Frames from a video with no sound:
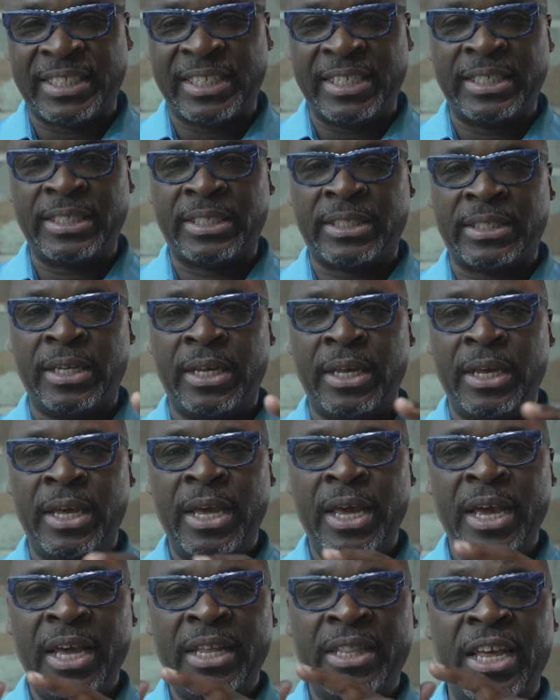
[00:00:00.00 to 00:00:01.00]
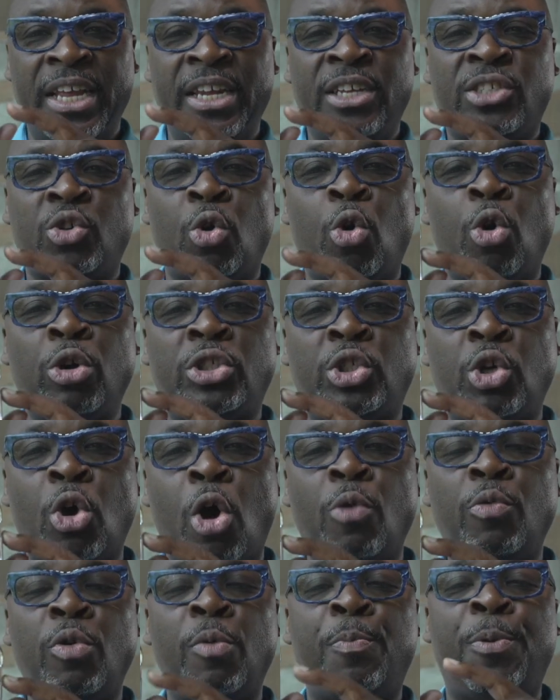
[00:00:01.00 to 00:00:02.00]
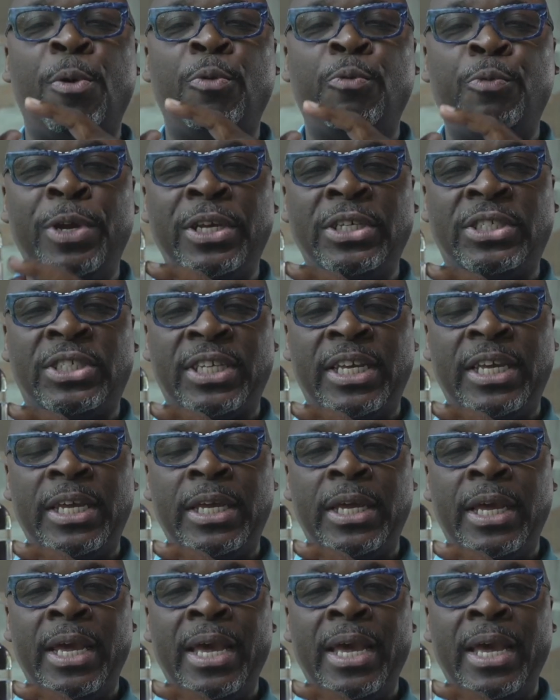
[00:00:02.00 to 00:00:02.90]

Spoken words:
is, then it's Arturo Parisi,